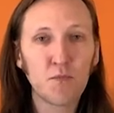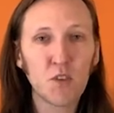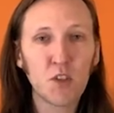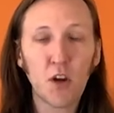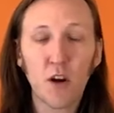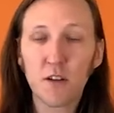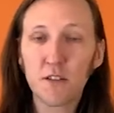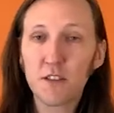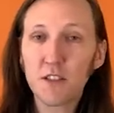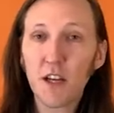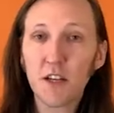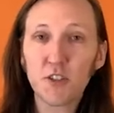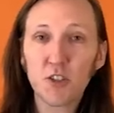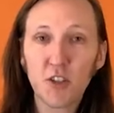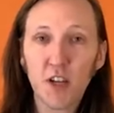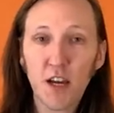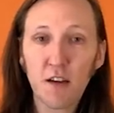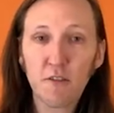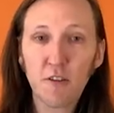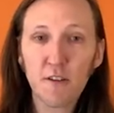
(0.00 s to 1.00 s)
Yarn's got
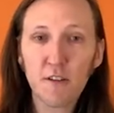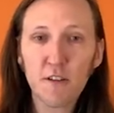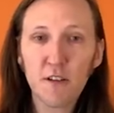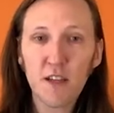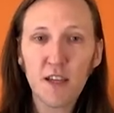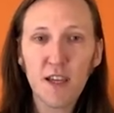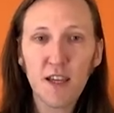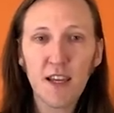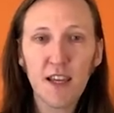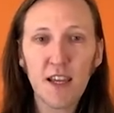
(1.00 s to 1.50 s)
you covered.